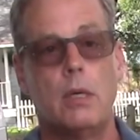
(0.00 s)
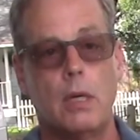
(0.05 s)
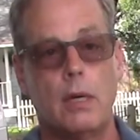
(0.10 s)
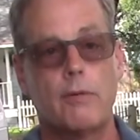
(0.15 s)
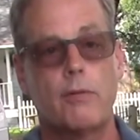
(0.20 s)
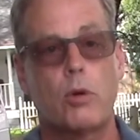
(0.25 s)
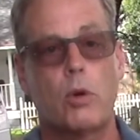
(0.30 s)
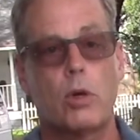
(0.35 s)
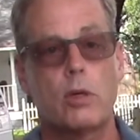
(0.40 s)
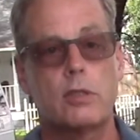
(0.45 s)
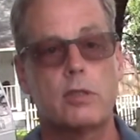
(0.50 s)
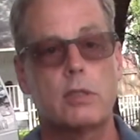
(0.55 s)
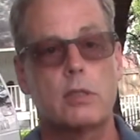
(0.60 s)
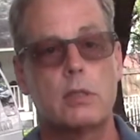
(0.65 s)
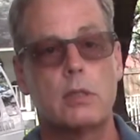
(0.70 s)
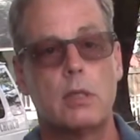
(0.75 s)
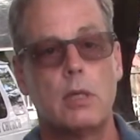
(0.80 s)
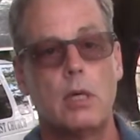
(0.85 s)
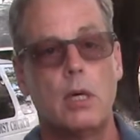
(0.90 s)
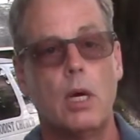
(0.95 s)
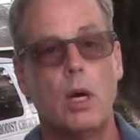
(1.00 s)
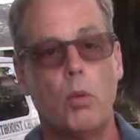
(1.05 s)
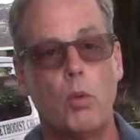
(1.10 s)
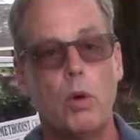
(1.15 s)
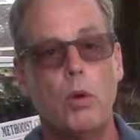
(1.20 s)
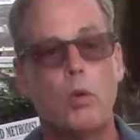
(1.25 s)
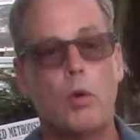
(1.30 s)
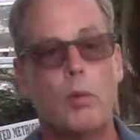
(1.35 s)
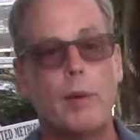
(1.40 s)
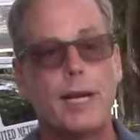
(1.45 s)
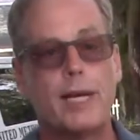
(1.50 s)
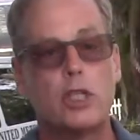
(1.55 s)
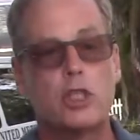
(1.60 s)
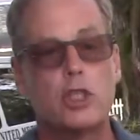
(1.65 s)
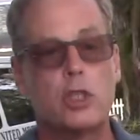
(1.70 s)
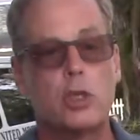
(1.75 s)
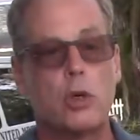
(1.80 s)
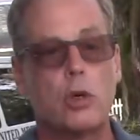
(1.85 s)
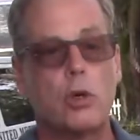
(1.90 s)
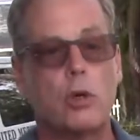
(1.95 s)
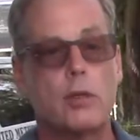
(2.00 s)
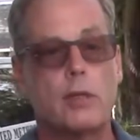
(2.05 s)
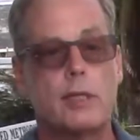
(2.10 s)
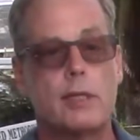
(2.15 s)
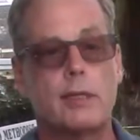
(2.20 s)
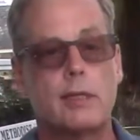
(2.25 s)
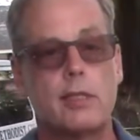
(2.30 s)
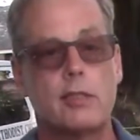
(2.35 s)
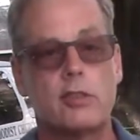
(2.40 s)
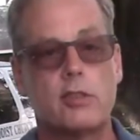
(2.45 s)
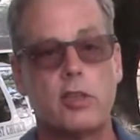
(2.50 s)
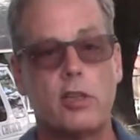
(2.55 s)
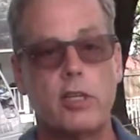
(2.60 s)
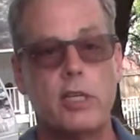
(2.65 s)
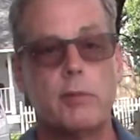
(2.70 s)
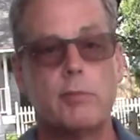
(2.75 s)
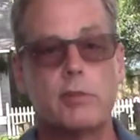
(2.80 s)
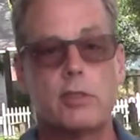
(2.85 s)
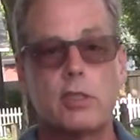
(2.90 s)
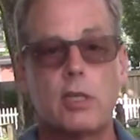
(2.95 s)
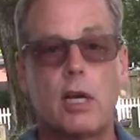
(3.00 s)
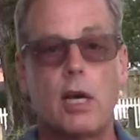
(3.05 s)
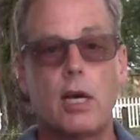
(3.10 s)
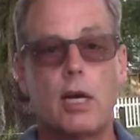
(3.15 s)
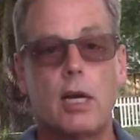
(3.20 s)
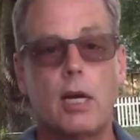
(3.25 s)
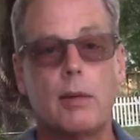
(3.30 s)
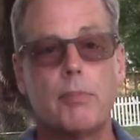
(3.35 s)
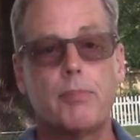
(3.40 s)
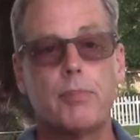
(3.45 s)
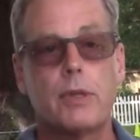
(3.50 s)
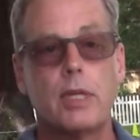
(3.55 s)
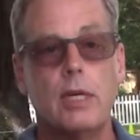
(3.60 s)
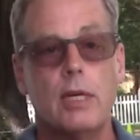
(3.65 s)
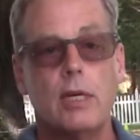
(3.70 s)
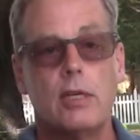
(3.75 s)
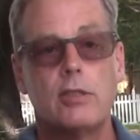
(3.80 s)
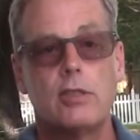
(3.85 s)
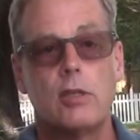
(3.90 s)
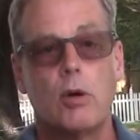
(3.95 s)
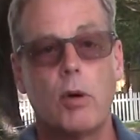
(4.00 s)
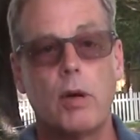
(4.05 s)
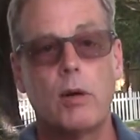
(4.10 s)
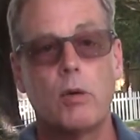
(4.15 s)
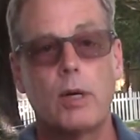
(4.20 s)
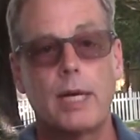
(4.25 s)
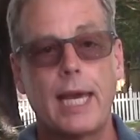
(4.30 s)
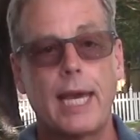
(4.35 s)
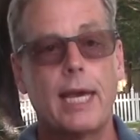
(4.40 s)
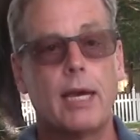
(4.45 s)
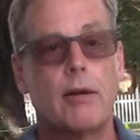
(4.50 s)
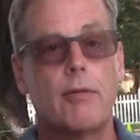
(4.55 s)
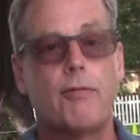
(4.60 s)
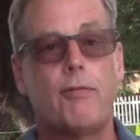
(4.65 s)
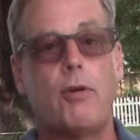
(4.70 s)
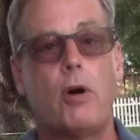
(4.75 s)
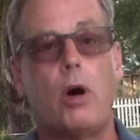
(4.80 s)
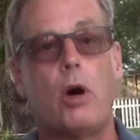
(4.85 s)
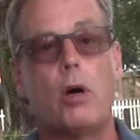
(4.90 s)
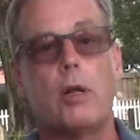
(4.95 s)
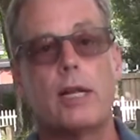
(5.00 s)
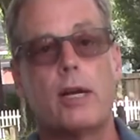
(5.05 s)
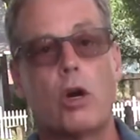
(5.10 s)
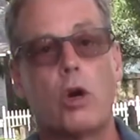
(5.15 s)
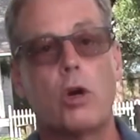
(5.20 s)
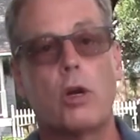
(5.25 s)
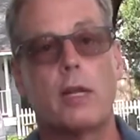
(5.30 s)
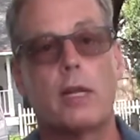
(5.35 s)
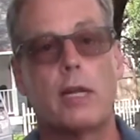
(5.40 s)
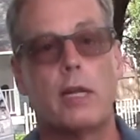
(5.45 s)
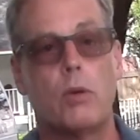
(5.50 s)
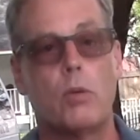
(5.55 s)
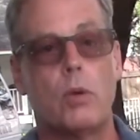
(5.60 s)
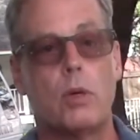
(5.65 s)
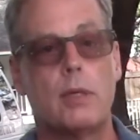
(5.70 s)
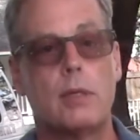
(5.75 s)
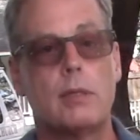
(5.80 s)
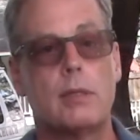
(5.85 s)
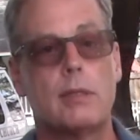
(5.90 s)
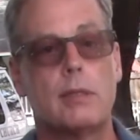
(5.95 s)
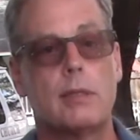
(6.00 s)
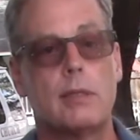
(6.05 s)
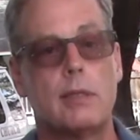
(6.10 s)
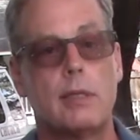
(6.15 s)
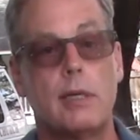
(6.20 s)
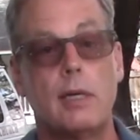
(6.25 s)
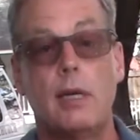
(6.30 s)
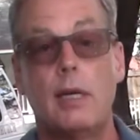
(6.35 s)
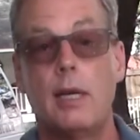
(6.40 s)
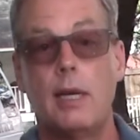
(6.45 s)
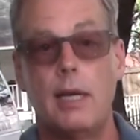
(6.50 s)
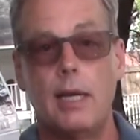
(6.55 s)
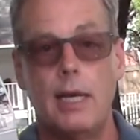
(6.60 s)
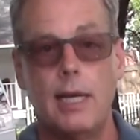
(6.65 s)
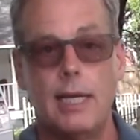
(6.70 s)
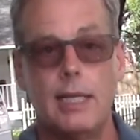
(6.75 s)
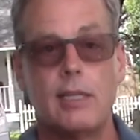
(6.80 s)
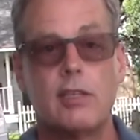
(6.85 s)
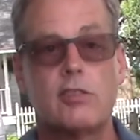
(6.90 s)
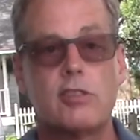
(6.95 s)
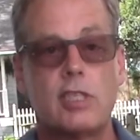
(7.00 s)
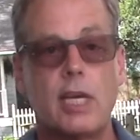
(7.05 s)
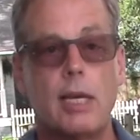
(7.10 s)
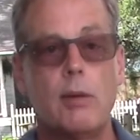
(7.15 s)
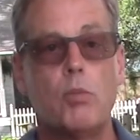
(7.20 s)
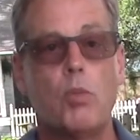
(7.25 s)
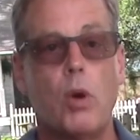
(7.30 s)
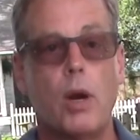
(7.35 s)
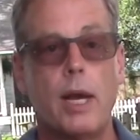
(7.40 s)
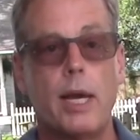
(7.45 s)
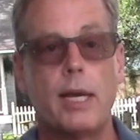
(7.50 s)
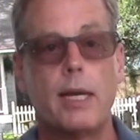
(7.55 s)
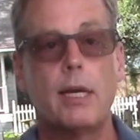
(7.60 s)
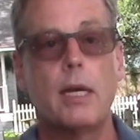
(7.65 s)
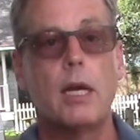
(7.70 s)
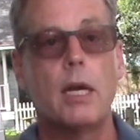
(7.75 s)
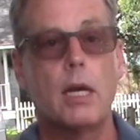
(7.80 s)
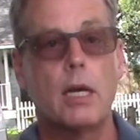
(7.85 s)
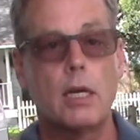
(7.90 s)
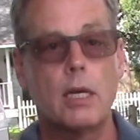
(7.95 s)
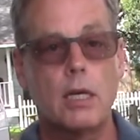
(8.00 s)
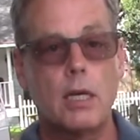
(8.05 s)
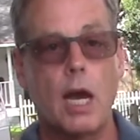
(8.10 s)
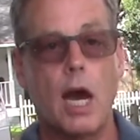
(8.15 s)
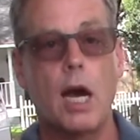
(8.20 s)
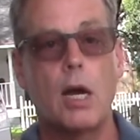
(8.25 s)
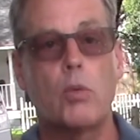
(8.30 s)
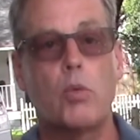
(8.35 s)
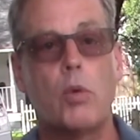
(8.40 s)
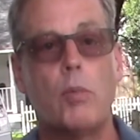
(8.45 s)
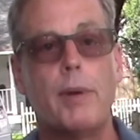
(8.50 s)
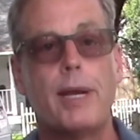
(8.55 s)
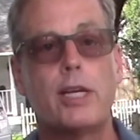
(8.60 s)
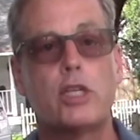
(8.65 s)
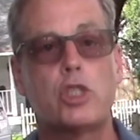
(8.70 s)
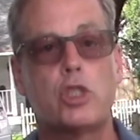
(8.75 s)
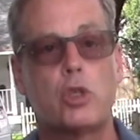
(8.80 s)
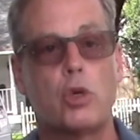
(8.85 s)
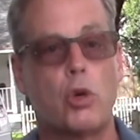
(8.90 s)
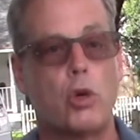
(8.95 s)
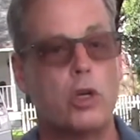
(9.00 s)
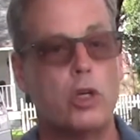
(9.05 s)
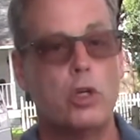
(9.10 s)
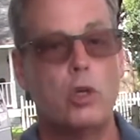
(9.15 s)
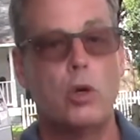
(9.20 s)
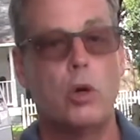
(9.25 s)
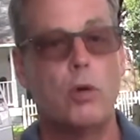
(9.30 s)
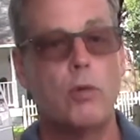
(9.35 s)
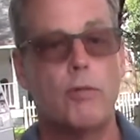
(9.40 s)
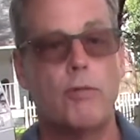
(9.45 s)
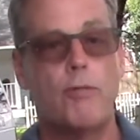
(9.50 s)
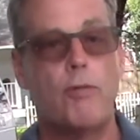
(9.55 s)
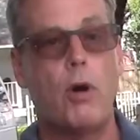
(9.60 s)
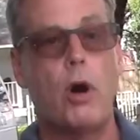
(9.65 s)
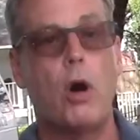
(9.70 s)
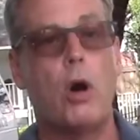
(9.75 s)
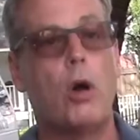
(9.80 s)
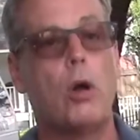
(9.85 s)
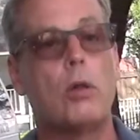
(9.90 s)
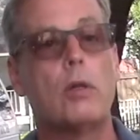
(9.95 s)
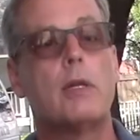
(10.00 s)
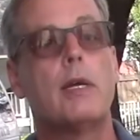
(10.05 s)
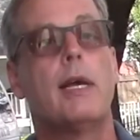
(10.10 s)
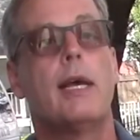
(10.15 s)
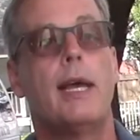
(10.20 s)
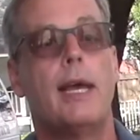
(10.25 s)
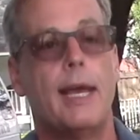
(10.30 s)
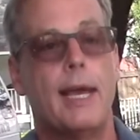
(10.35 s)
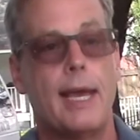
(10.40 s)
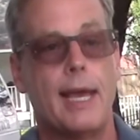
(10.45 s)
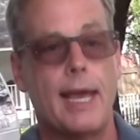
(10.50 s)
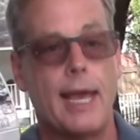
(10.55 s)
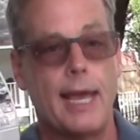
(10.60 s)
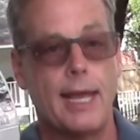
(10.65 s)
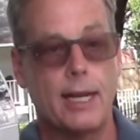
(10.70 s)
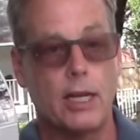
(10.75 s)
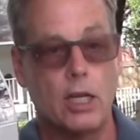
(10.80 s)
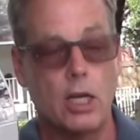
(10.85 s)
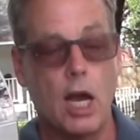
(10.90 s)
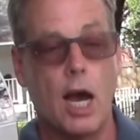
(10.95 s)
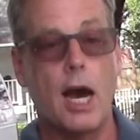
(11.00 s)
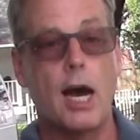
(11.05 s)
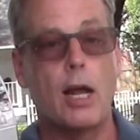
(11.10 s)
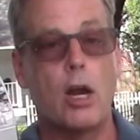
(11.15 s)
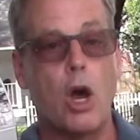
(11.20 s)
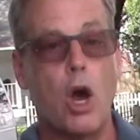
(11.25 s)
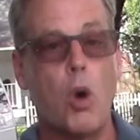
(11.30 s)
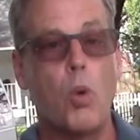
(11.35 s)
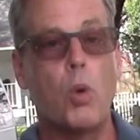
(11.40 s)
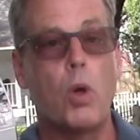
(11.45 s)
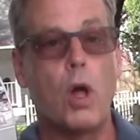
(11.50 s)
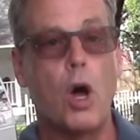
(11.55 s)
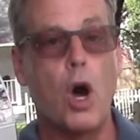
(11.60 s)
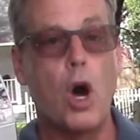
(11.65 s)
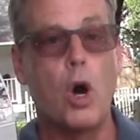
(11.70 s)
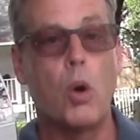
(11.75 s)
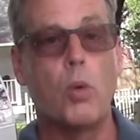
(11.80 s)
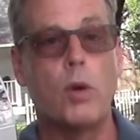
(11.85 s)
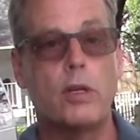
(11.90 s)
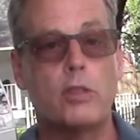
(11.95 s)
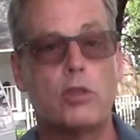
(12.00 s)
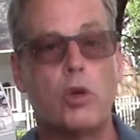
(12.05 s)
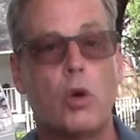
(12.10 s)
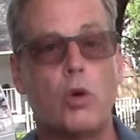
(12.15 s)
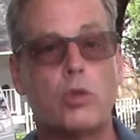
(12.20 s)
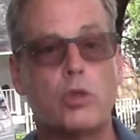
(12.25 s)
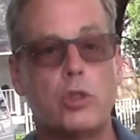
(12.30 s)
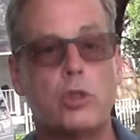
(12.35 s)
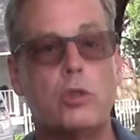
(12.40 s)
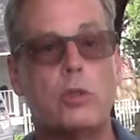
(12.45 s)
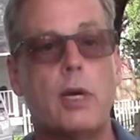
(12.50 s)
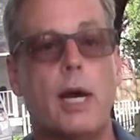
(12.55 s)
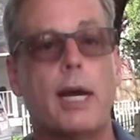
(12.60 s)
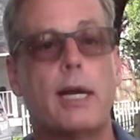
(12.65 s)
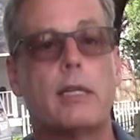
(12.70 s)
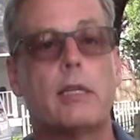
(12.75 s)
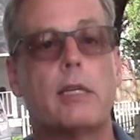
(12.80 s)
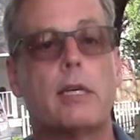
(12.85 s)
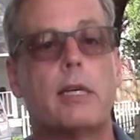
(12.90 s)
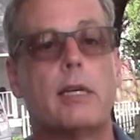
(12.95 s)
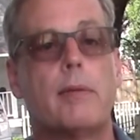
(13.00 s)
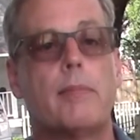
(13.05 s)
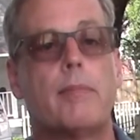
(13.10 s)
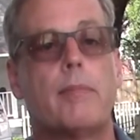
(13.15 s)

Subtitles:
Of course, we will make sure that this limb is cut up so it can't fall and hurt anyone. In the same way, God will make sure you don't fall, and God will always hold you tightly.